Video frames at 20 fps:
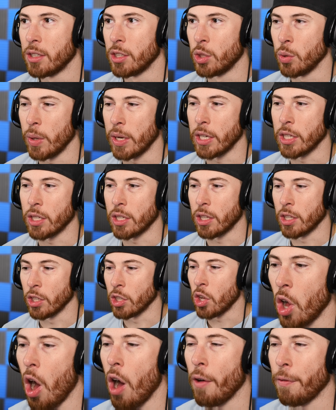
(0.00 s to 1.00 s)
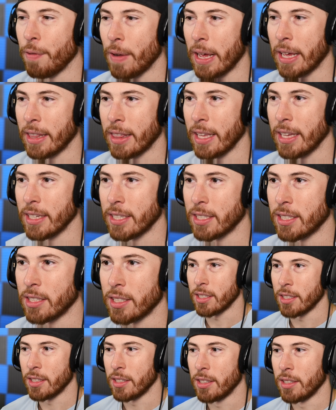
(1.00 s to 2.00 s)
Doing golf like
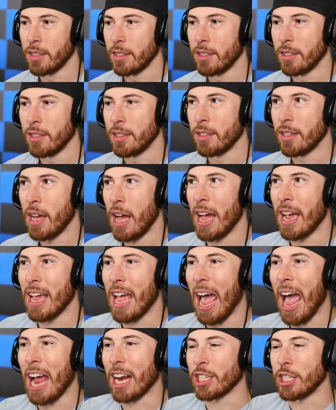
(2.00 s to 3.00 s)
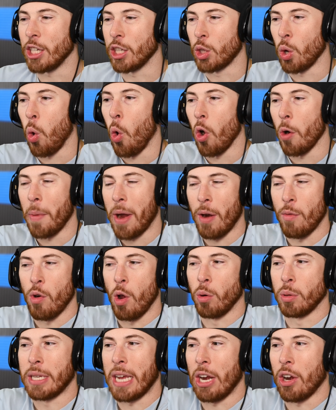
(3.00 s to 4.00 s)
this. I actually tore my
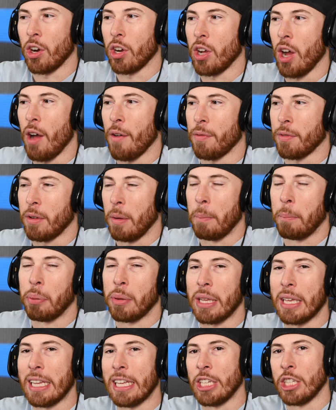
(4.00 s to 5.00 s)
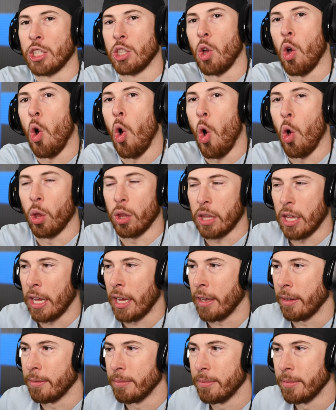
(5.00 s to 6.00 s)
rotator cuff completely, just the whole
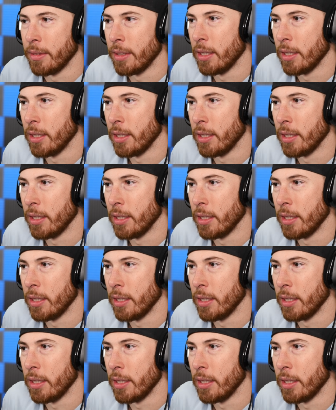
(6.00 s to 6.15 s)
thing.